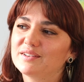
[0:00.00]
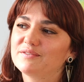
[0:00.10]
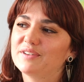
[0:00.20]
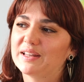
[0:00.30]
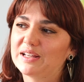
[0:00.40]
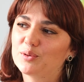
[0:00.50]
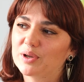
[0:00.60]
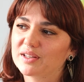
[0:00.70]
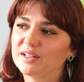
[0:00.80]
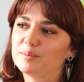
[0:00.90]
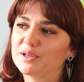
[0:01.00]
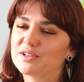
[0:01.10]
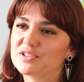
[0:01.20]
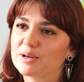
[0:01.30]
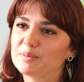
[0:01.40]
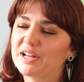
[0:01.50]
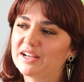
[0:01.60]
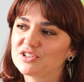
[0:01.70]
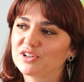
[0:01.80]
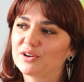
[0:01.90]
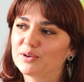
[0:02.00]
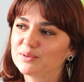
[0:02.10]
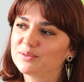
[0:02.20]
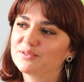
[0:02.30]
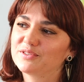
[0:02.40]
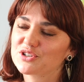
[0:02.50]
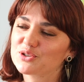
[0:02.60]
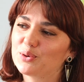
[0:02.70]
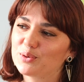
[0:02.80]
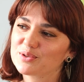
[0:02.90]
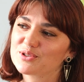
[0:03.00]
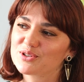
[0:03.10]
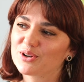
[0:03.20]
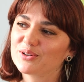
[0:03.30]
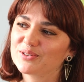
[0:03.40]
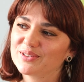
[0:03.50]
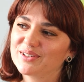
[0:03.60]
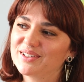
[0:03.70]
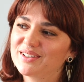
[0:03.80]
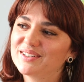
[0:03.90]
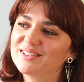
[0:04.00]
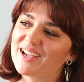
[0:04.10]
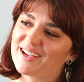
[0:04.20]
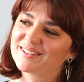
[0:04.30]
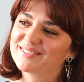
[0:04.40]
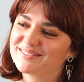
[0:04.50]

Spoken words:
fairly quickly because I'm a nature girl for sure. So yeah.